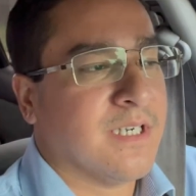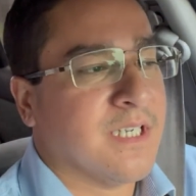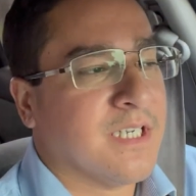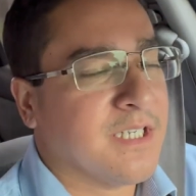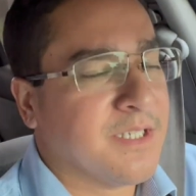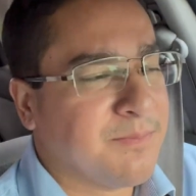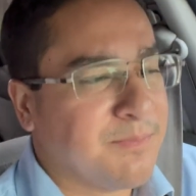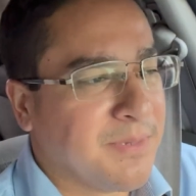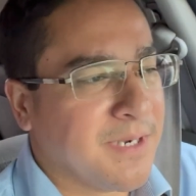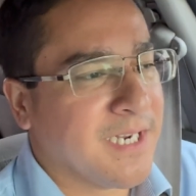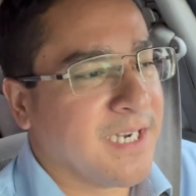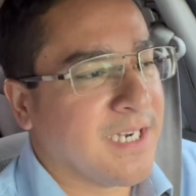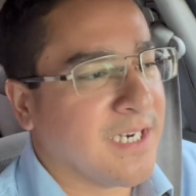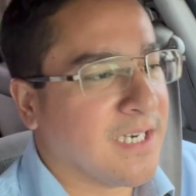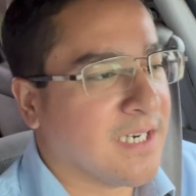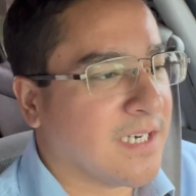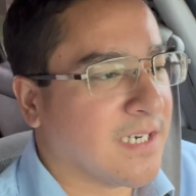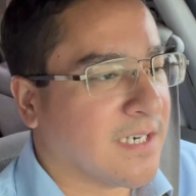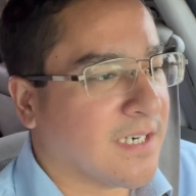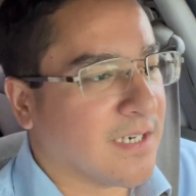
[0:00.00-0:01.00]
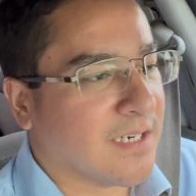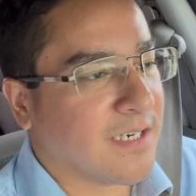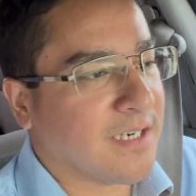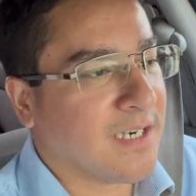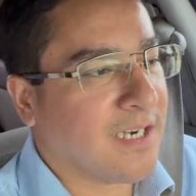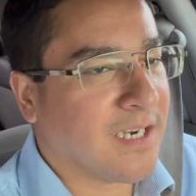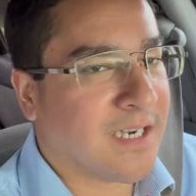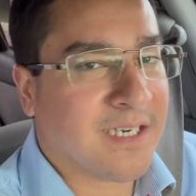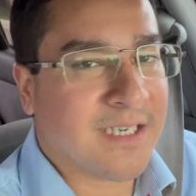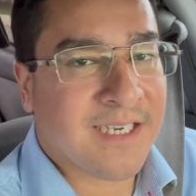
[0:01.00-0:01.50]
It's been,
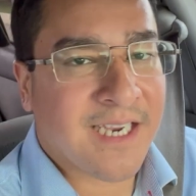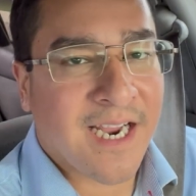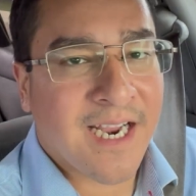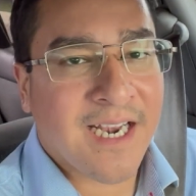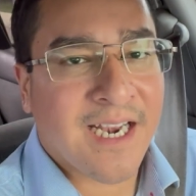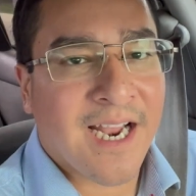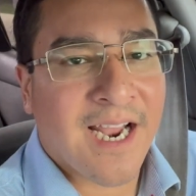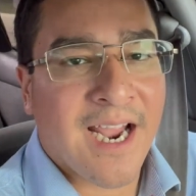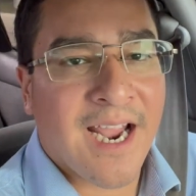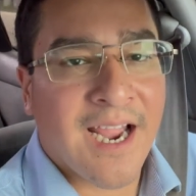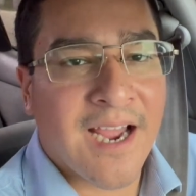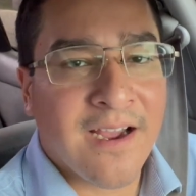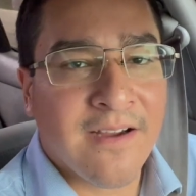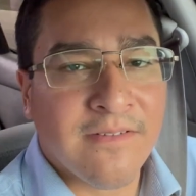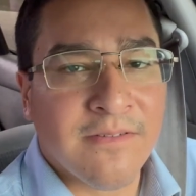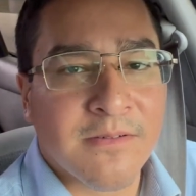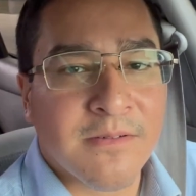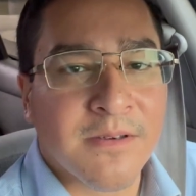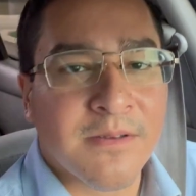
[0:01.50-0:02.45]
yeah, a day and a half.